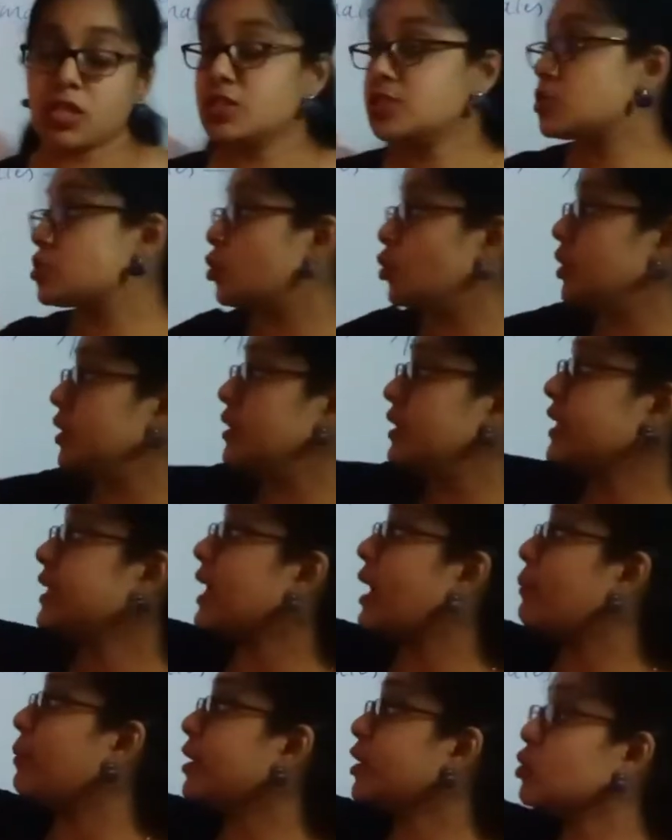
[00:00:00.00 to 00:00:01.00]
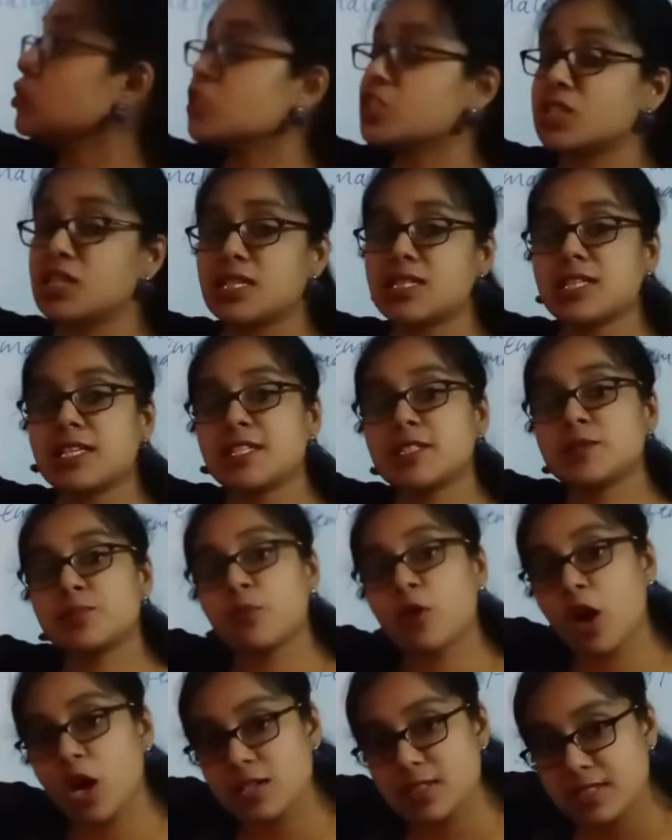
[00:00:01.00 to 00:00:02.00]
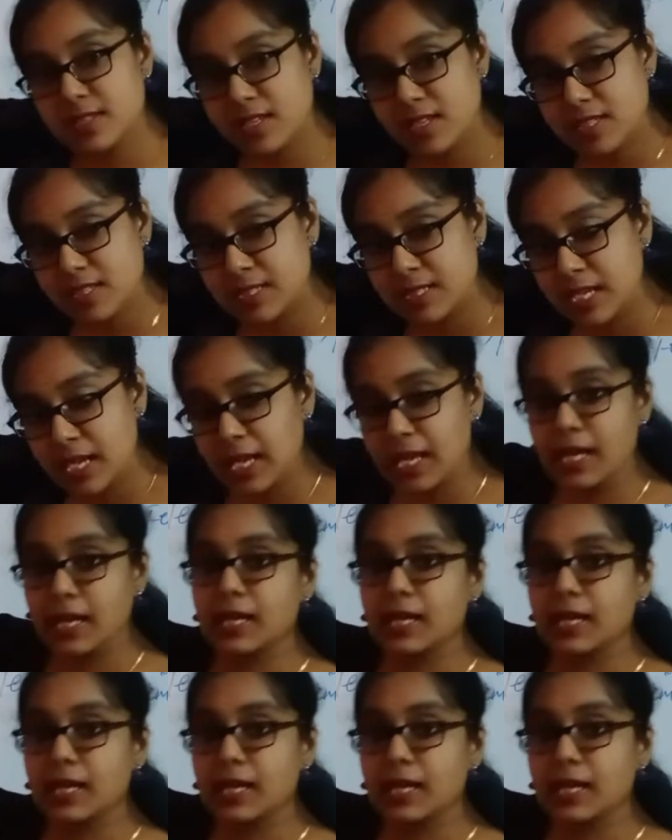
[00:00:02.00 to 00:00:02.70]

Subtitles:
So in the gametogenesis process,